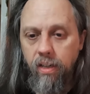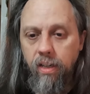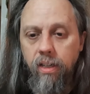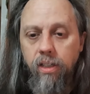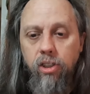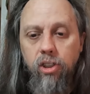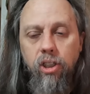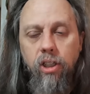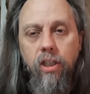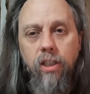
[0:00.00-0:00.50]

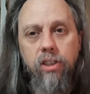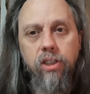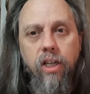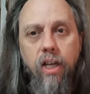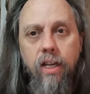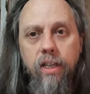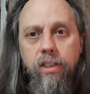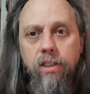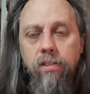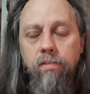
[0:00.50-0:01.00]
in Sheila's
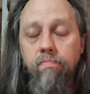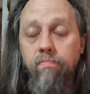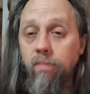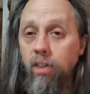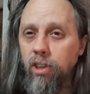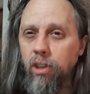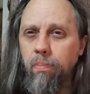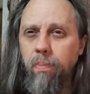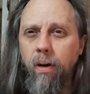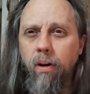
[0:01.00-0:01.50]
case,
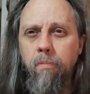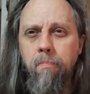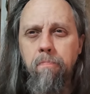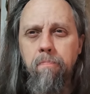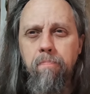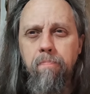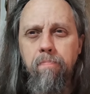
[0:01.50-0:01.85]
disappear.